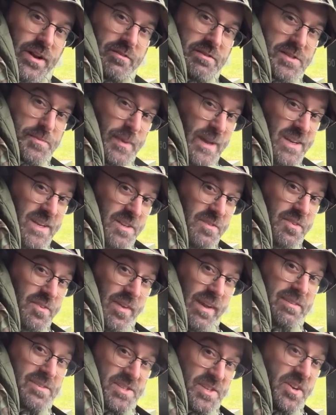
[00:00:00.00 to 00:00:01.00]
irrespective of
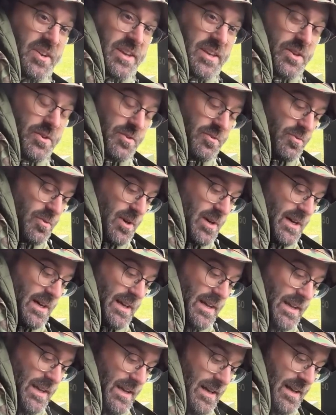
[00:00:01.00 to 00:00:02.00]
how tight you
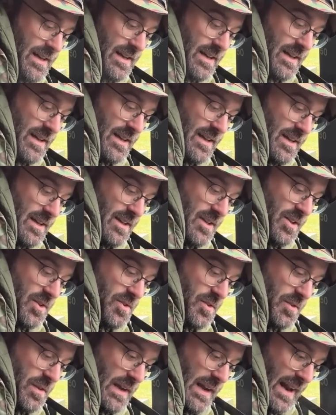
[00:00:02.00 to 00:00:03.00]

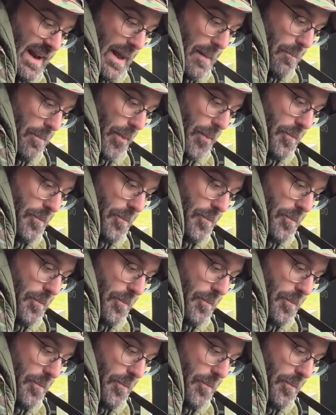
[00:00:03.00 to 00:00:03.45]
do the clamp.